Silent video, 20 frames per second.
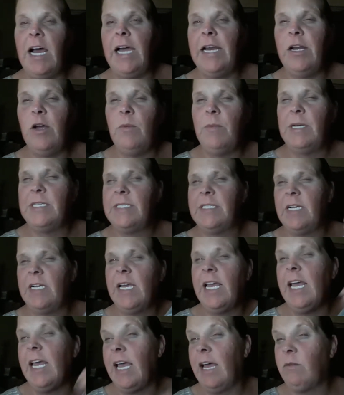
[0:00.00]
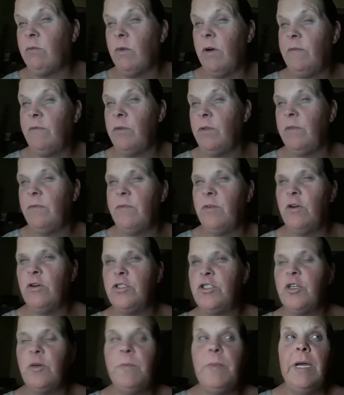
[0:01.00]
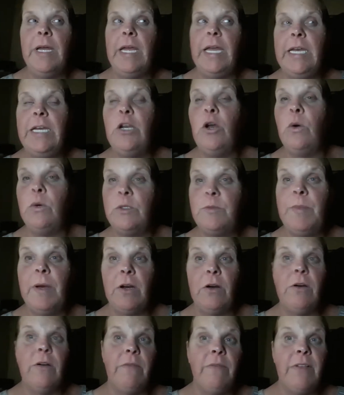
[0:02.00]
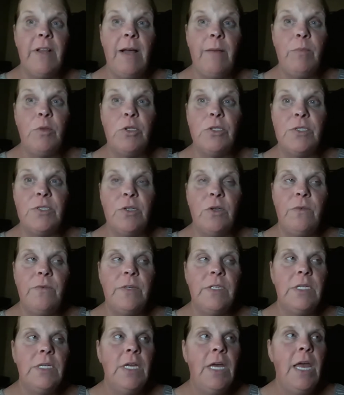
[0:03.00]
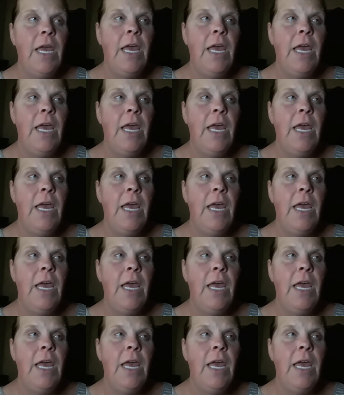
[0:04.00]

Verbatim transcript: I know my son can get rough on the furniture, but he knows better than to flop on the sofa.